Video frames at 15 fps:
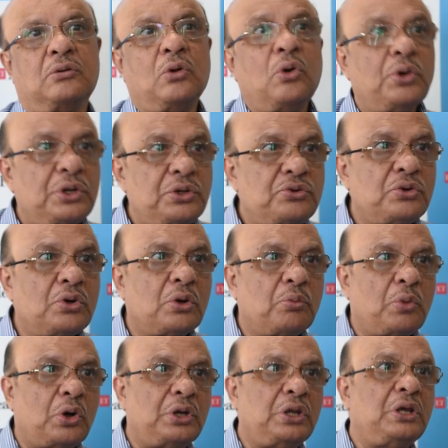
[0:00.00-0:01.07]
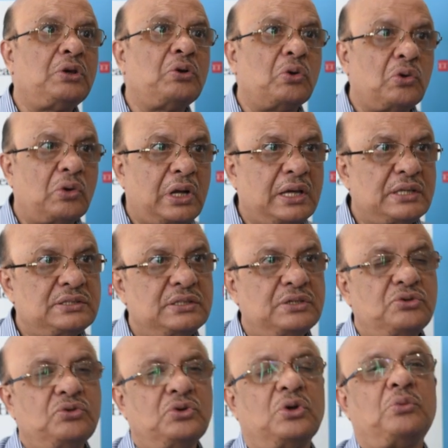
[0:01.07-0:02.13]
go into your body, colonize
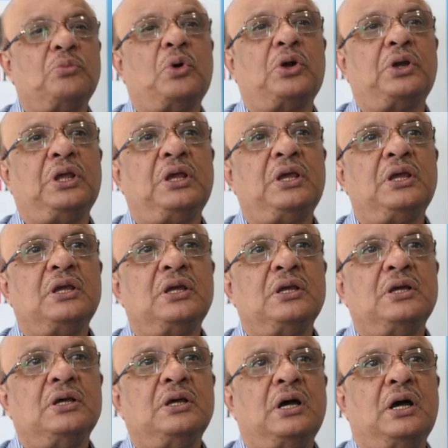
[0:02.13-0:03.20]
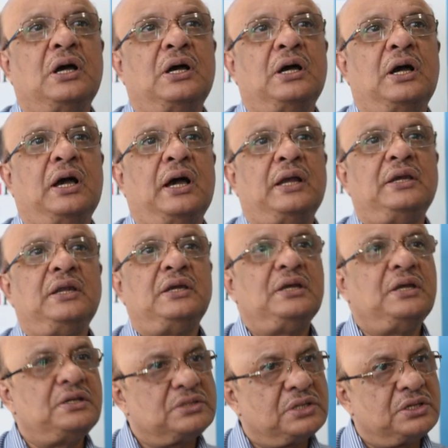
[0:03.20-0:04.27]
into your body. And it
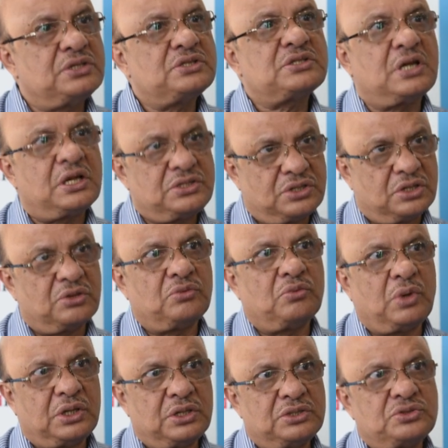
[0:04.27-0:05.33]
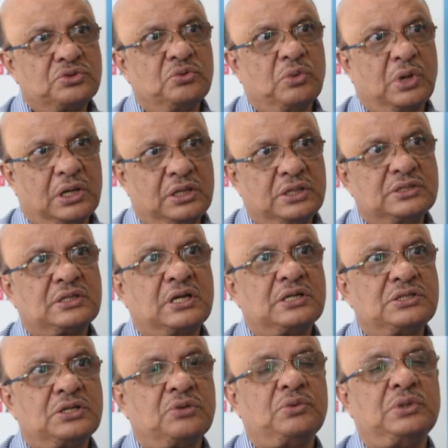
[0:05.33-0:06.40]
needs a discussion, one-to-one
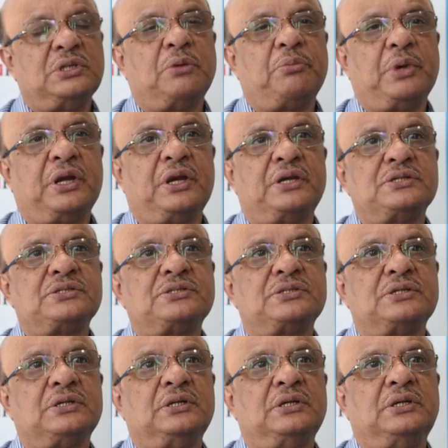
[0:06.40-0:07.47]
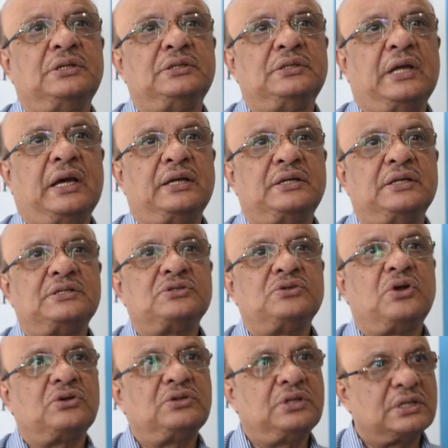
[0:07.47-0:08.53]
discussion with the parents, that it's
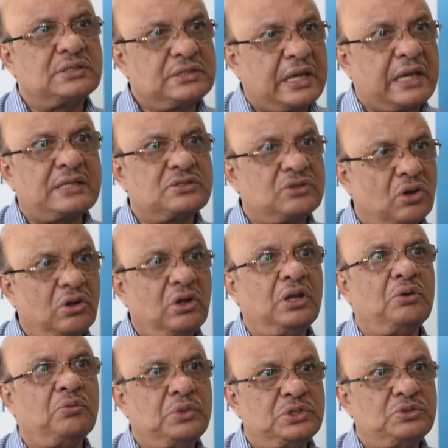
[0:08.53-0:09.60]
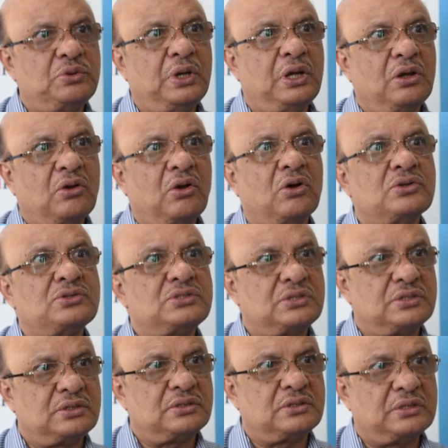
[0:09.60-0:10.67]
not the sex only which will cause
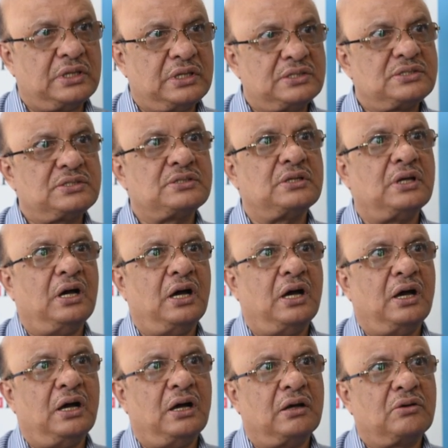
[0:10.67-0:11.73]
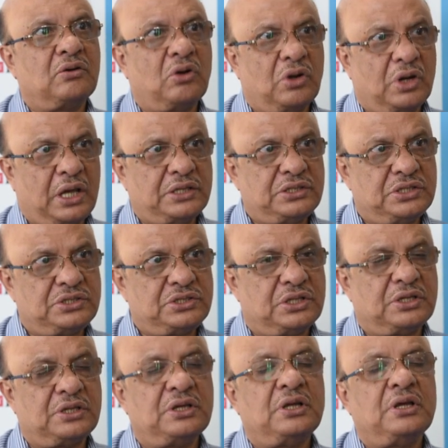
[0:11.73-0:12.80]
this
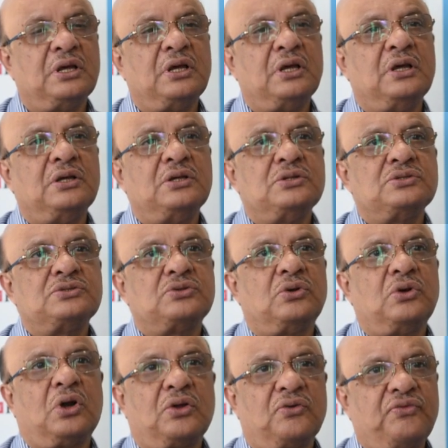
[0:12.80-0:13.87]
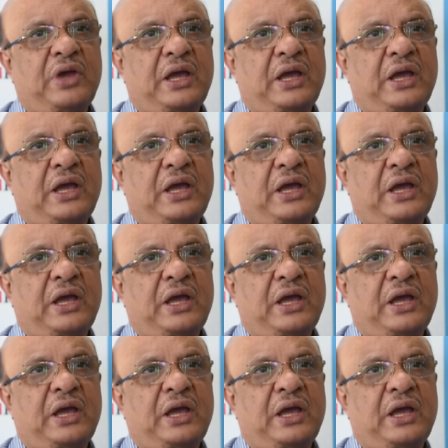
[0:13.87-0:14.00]
colonization. So a lot of